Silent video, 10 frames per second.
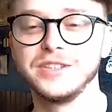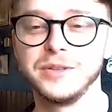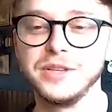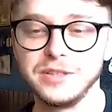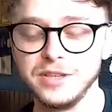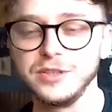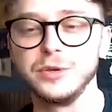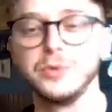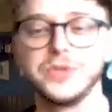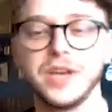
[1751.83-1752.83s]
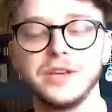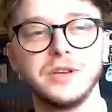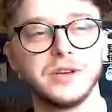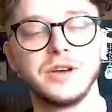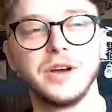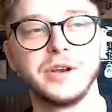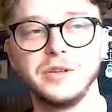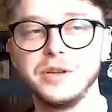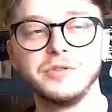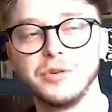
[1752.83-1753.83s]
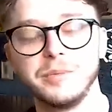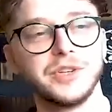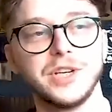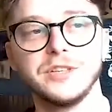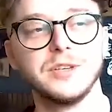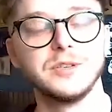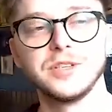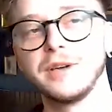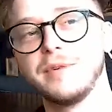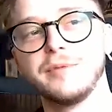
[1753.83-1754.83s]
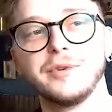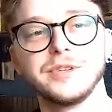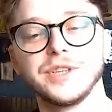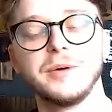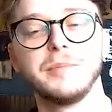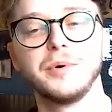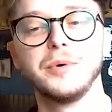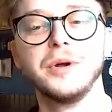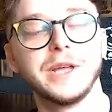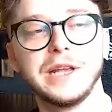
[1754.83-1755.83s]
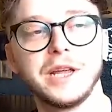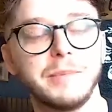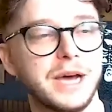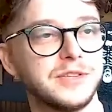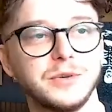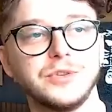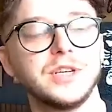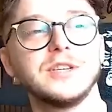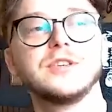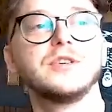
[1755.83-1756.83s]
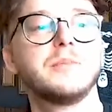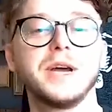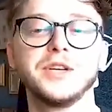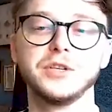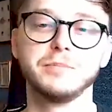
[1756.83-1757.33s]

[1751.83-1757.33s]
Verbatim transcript: So there's there's tools there you can kind of you can drop the G2 stuff in, for example, and link back to your G2 pages.